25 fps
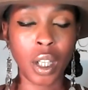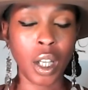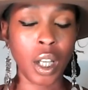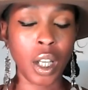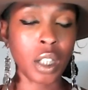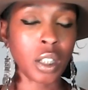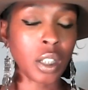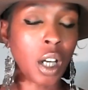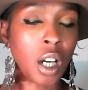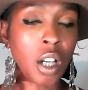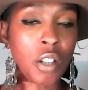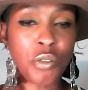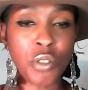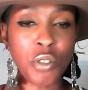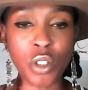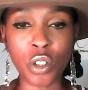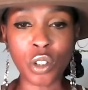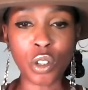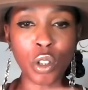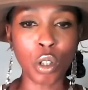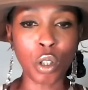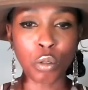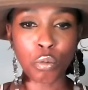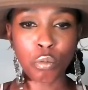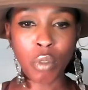And I've
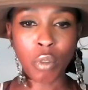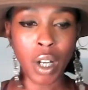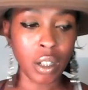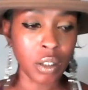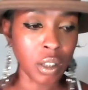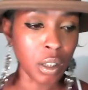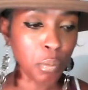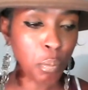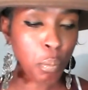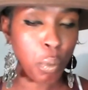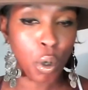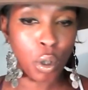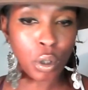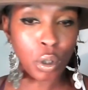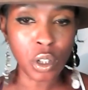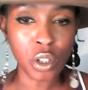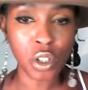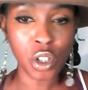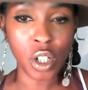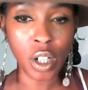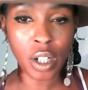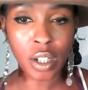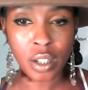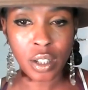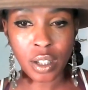just gone around
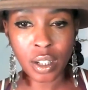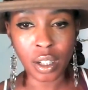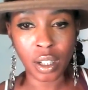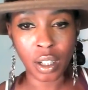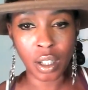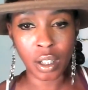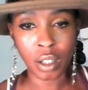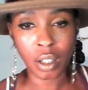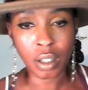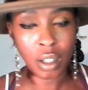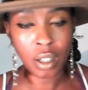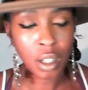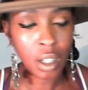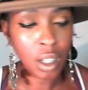apologizing